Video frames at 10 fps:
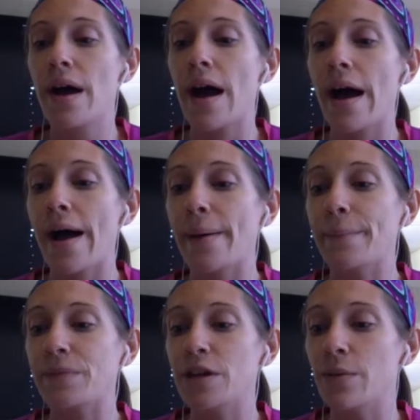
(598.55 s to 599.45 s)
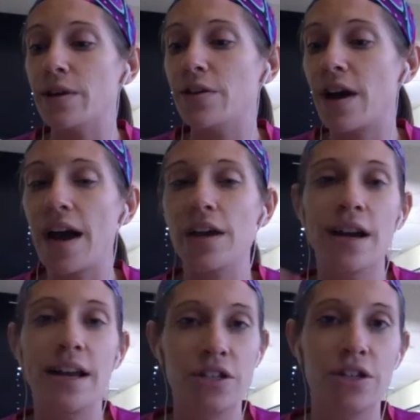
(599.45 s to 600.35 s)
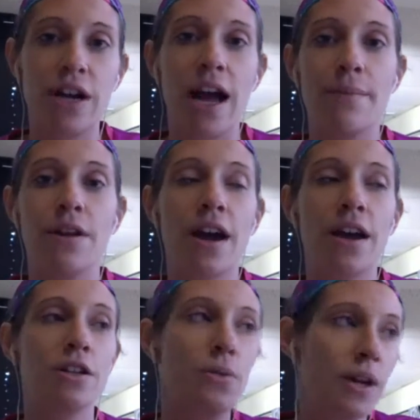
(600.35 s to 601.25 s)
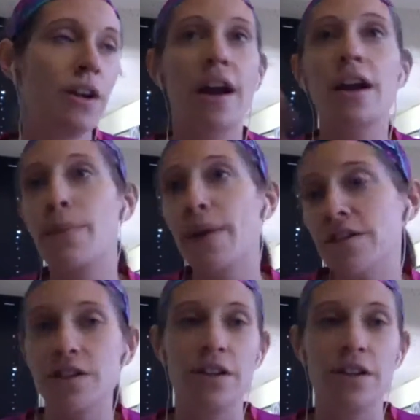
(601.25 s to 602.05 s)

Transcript: you know, but you got your Instagram, you got your Twitter, and you got your Pinterest,